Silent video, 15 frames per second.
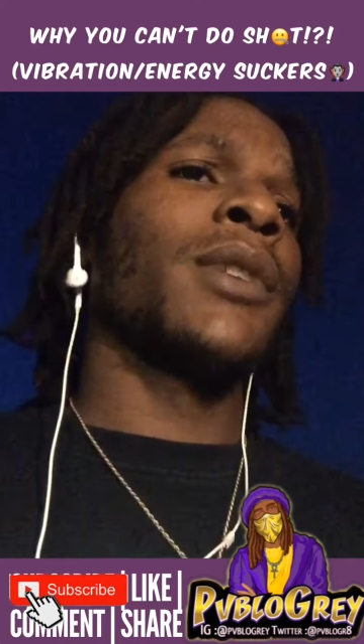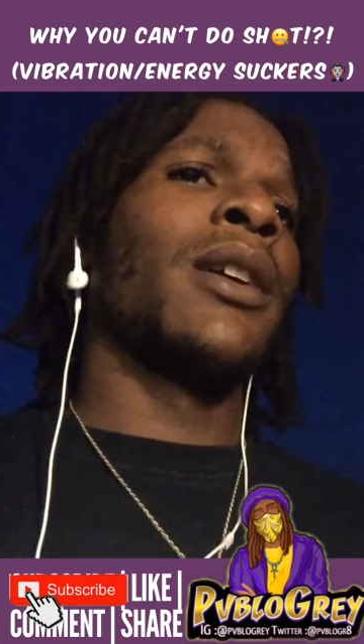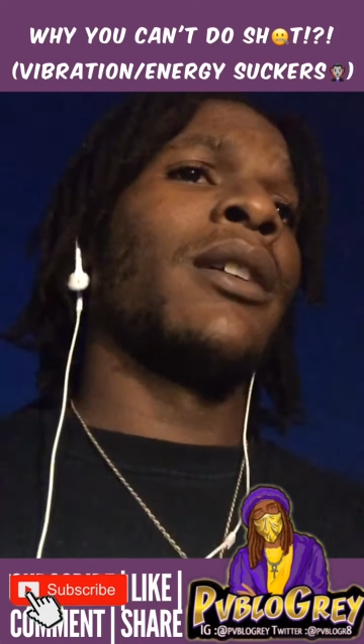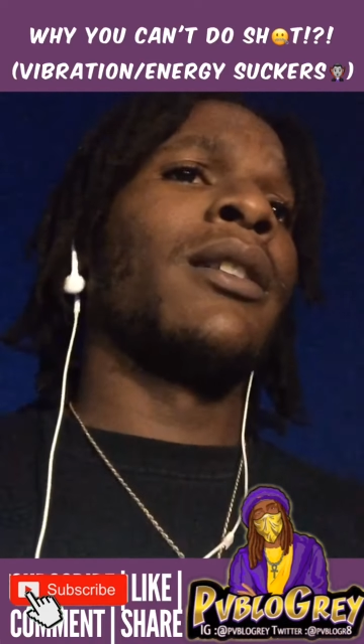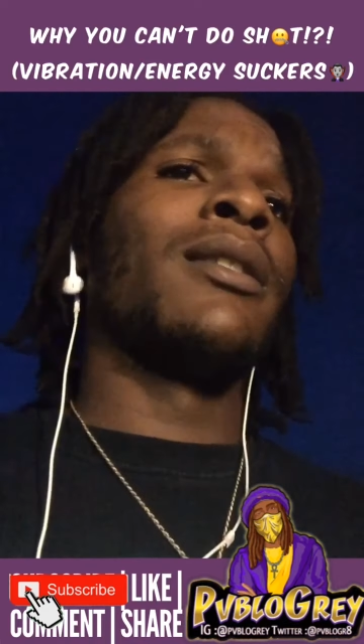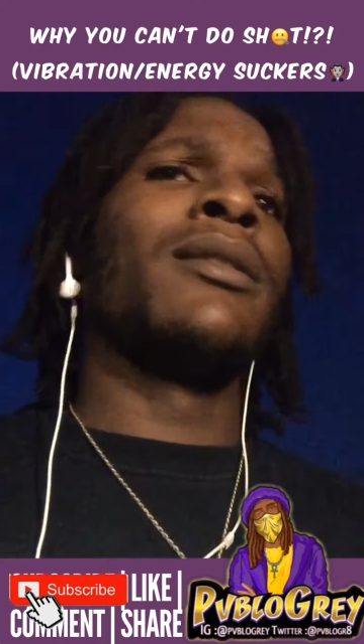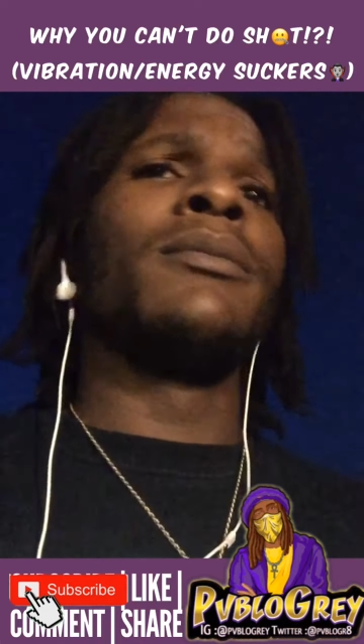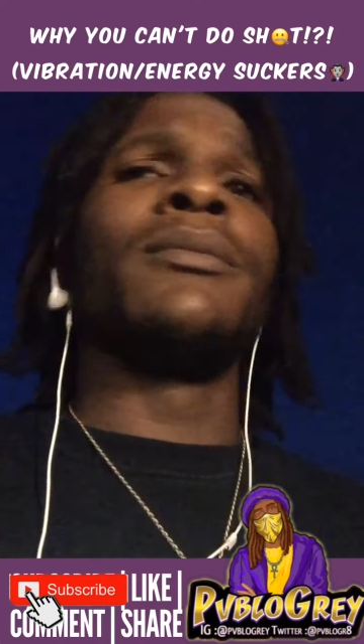
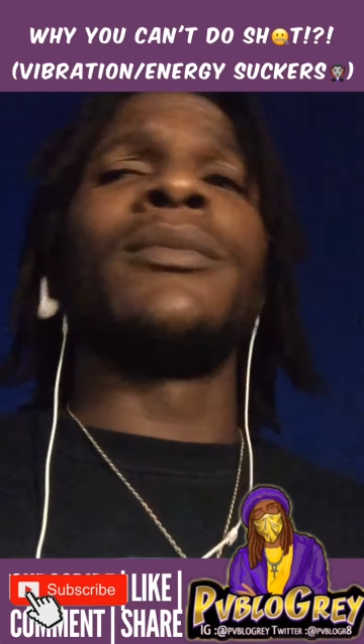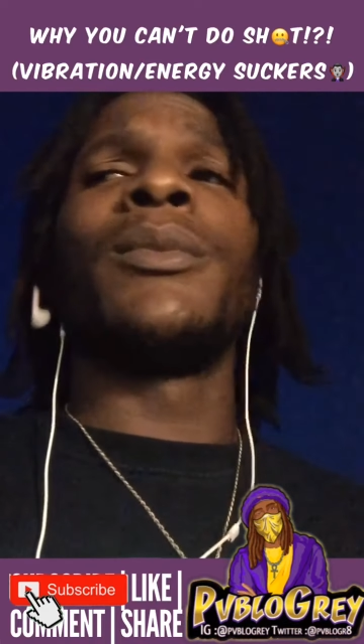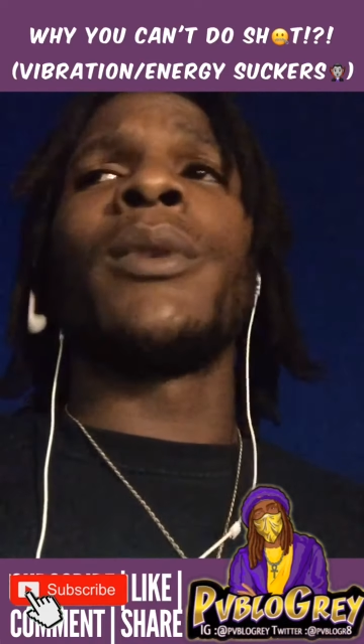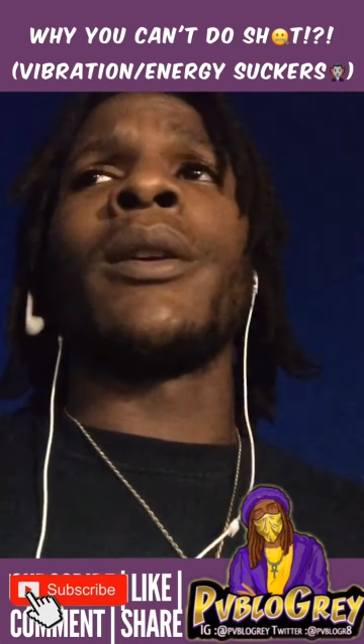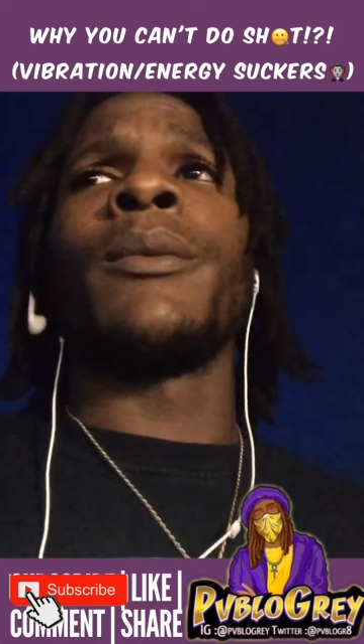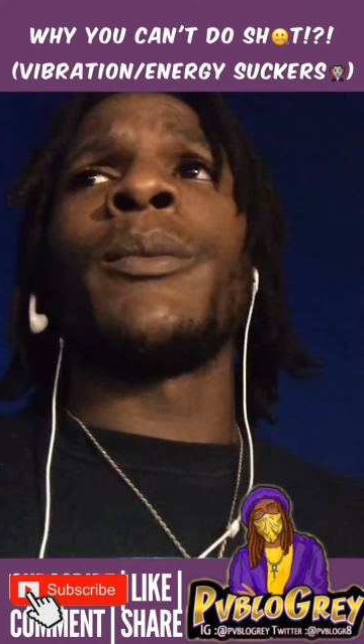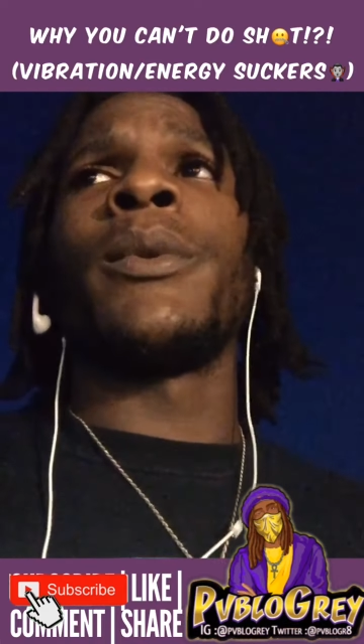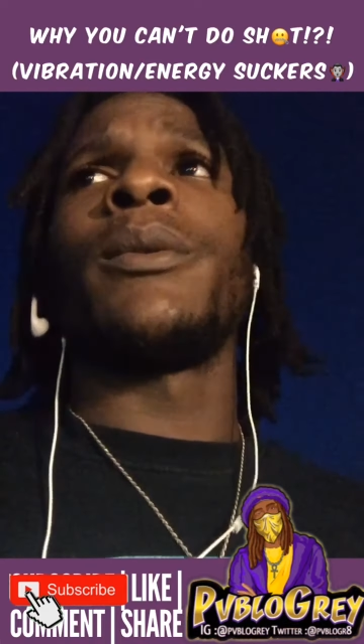Um,
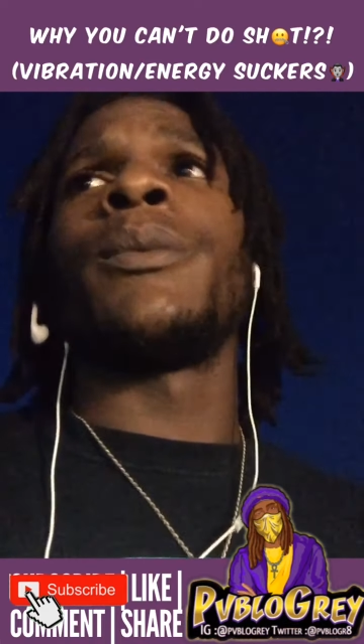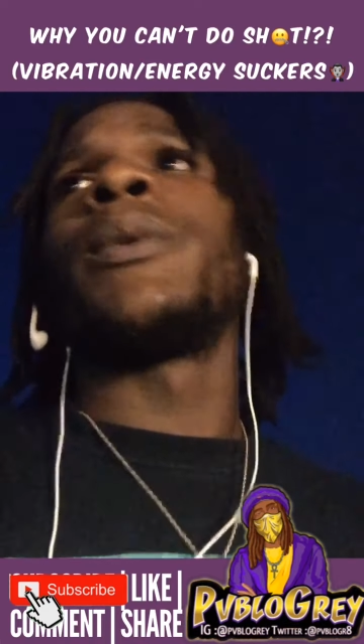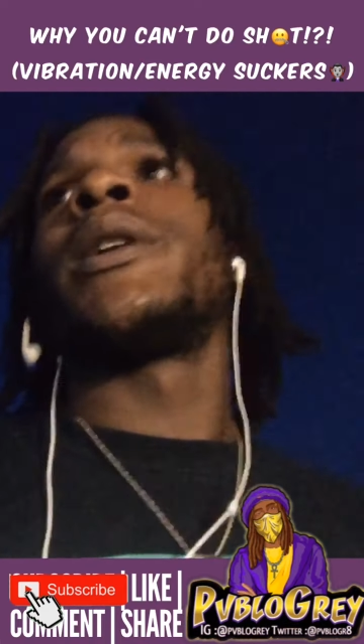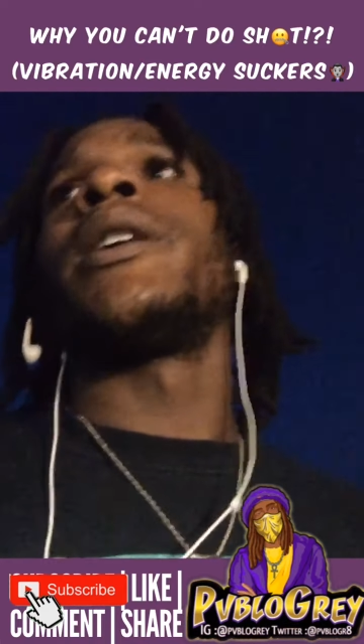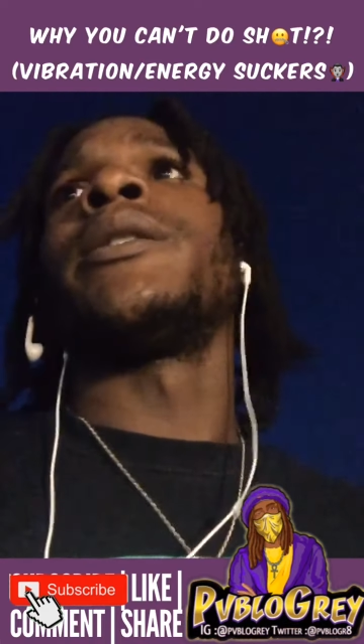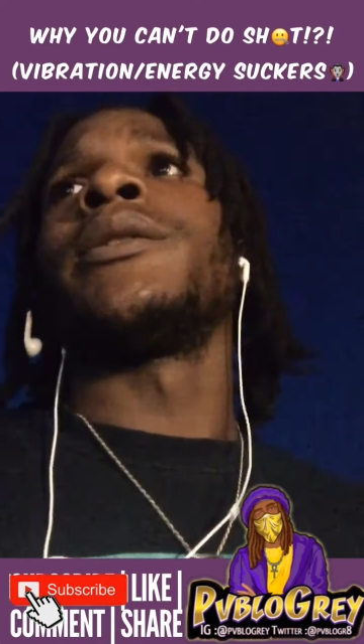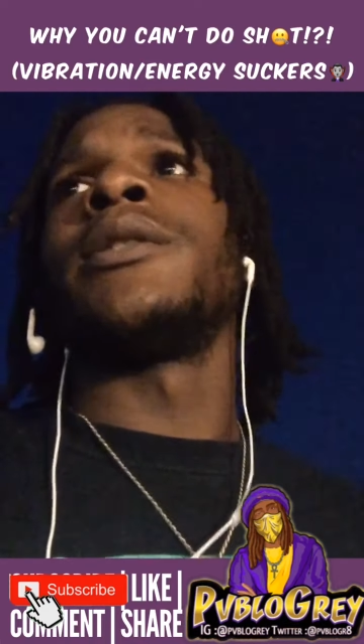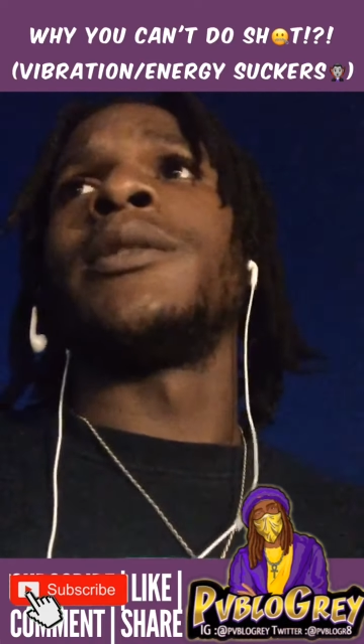what, what
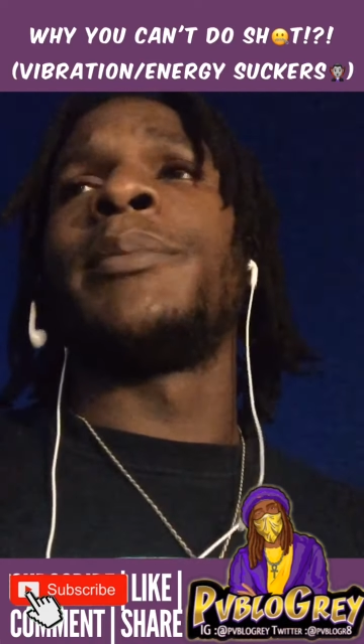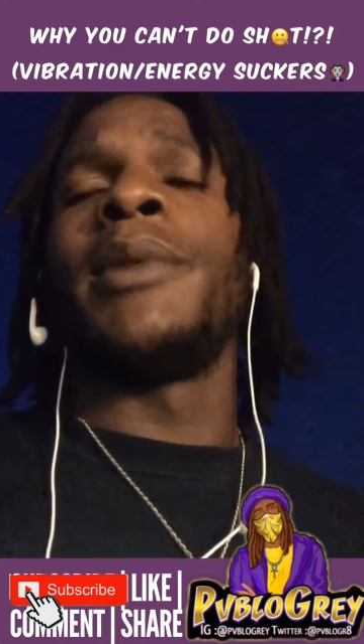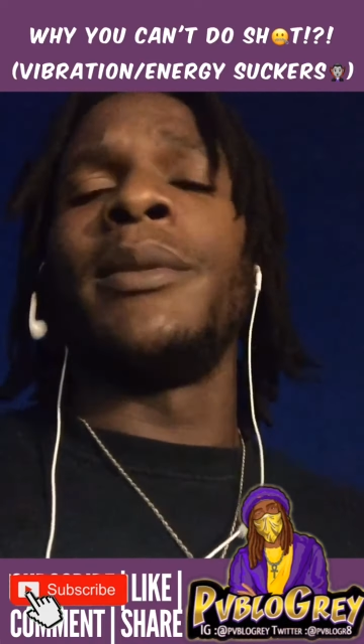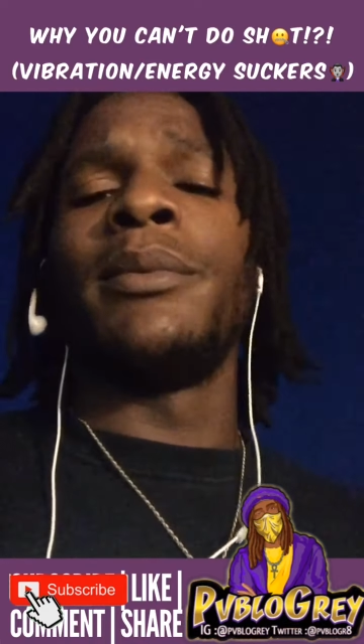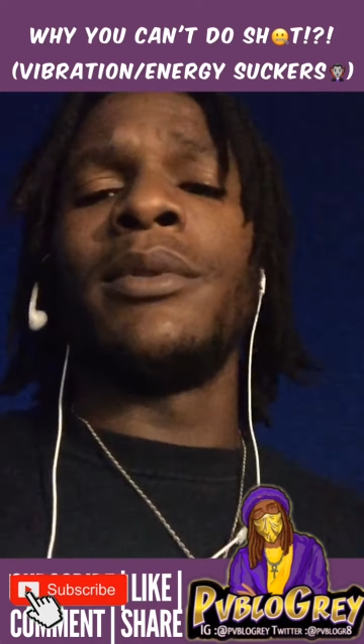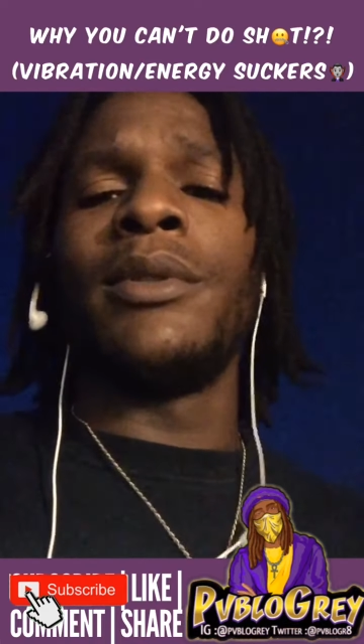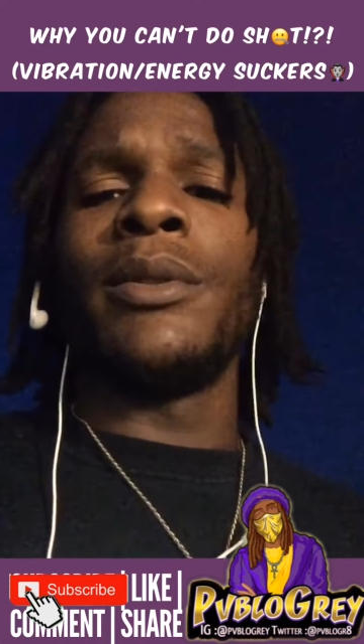else is people